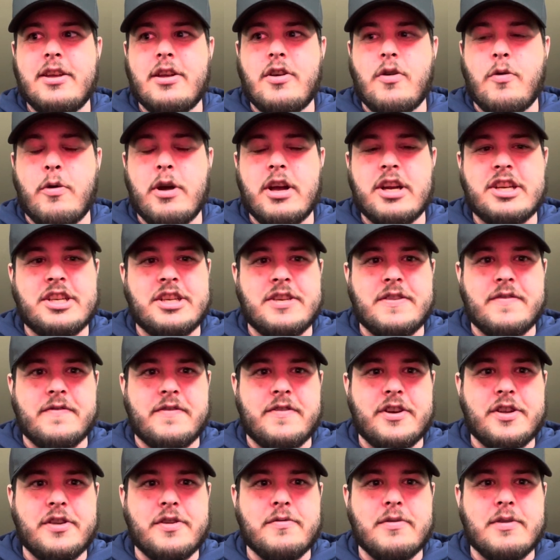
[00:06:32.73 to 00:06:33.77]
question for
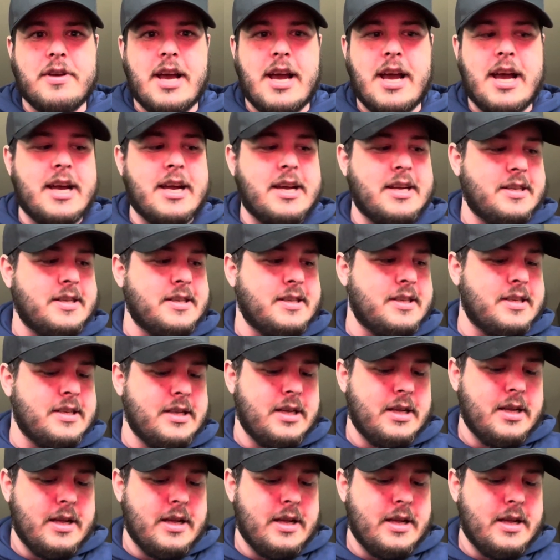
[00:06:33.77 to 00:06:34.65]
you guys,